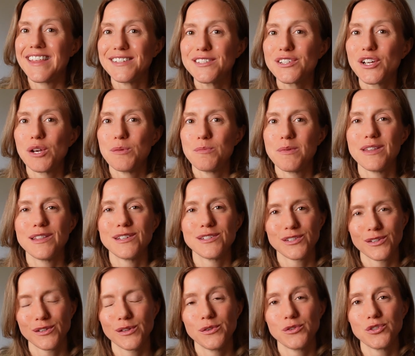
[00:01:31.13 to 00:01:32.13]
this could be the
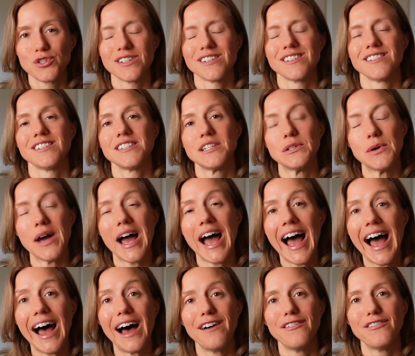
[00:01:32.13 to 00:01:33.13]
solution to
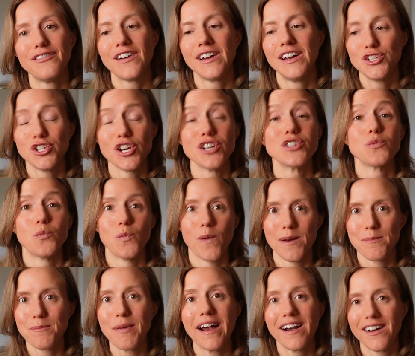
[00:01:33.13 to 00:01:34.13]
have just
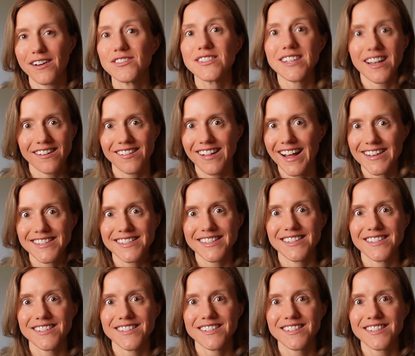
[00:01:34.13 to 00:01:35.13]
one pair of
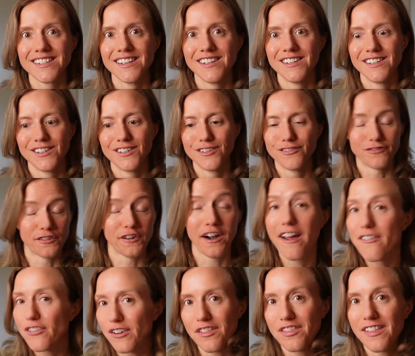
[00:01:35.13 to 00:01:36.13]
sunglasses for
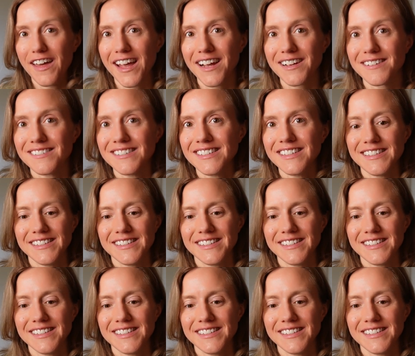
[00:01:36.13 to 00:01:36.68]
everything.